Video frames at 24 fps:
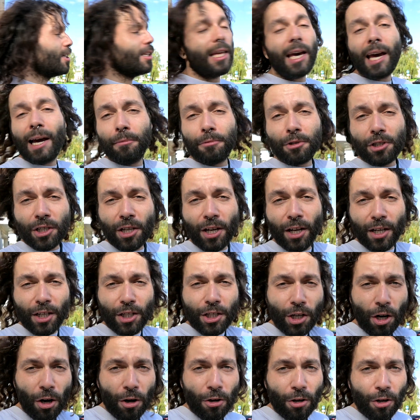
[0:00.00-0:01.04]
Today I'm just going to
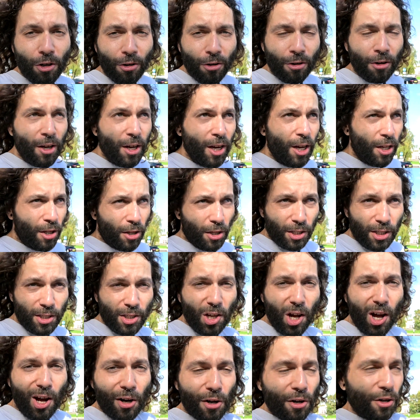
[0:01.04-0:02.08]
show you the
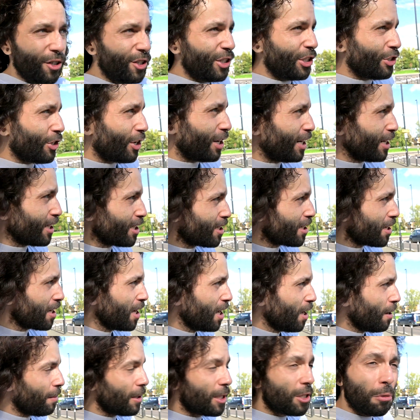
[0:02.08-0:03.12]
stark contrast
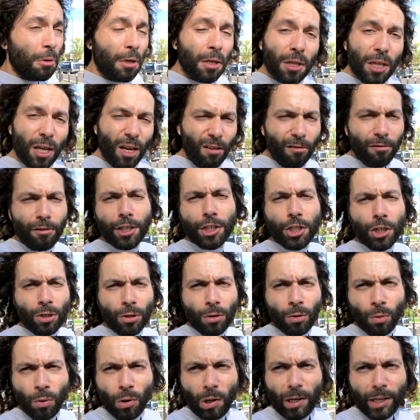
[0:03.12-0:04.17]
between the
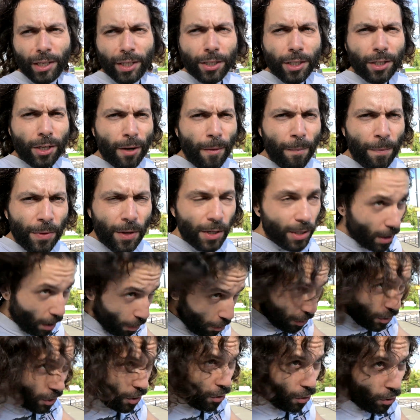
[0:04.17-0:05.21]
original Woolwich, as I
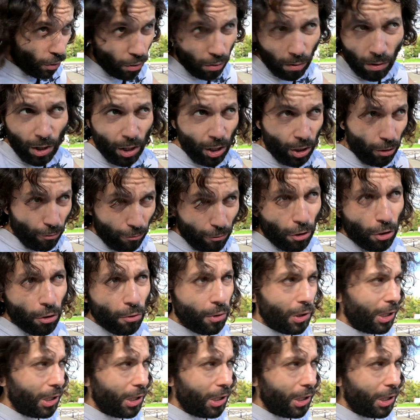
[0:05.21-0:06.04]
would call the real